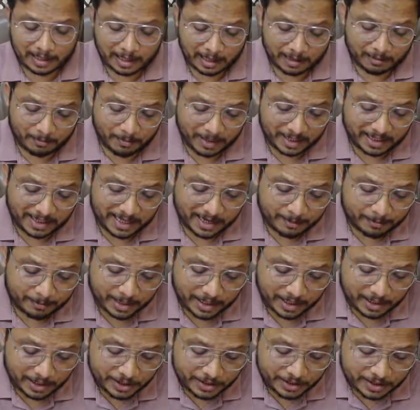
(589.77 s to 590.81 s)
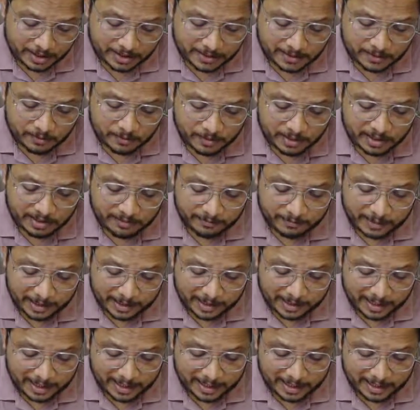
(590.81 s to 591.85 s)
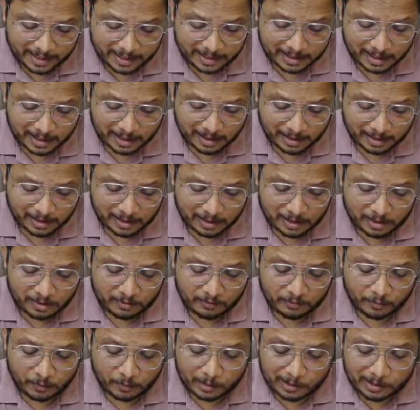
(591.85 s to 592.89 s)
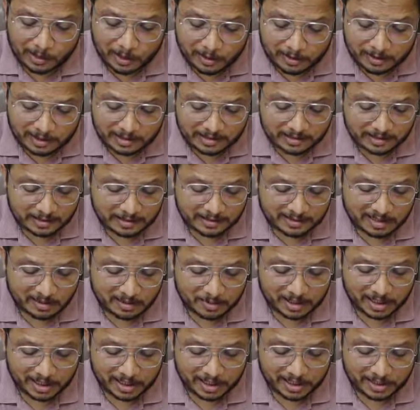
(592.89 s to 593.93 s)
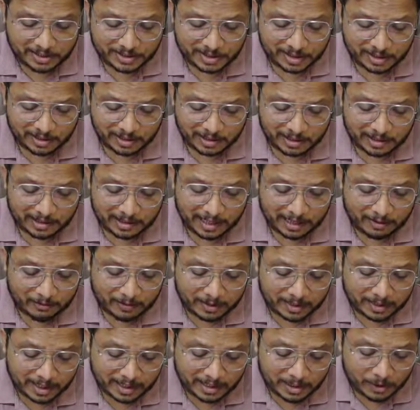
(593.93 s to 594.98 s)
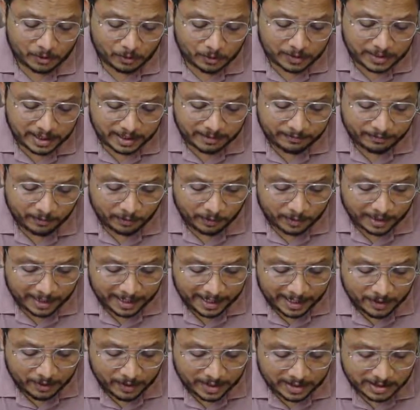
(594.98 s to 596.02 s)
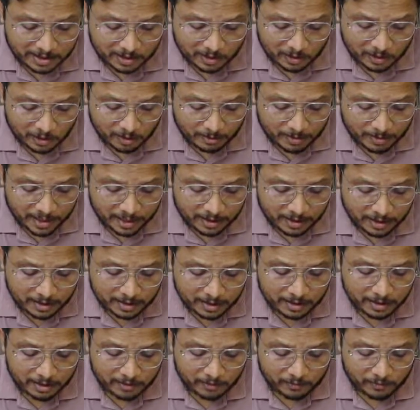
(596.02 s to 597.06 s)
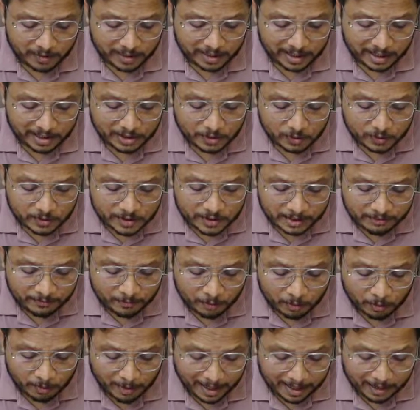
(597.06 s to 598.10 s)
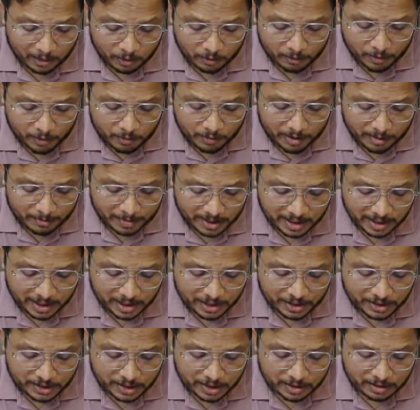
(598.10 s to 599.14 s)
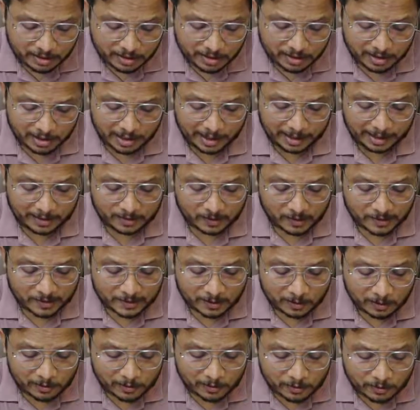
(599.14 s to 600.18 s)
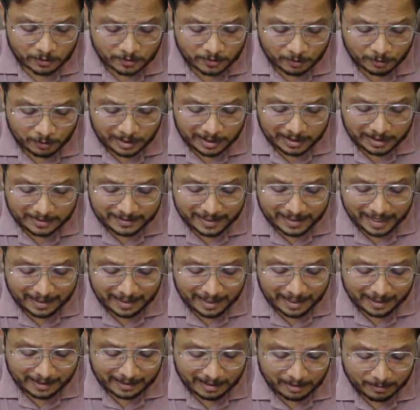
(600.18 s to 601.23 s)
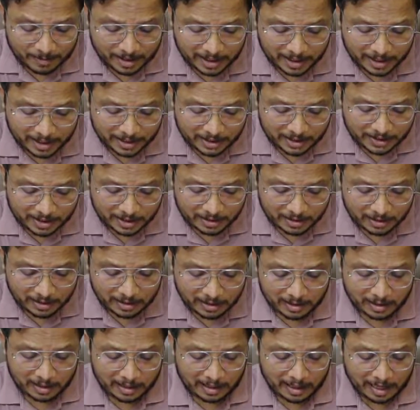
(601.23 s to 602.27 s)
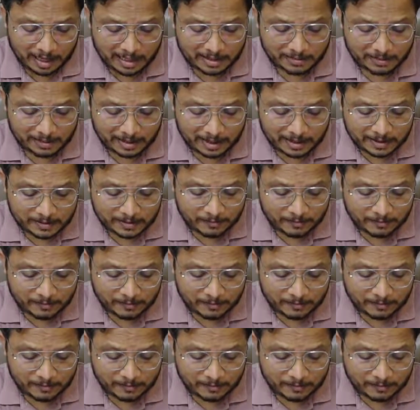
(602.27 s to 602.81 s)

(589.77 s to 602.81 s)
are many applications with reflector antenna for long distance communication, like one can use it for radio astronomy, One can use it for microwave communication. It is also useful in satellite communication, as well as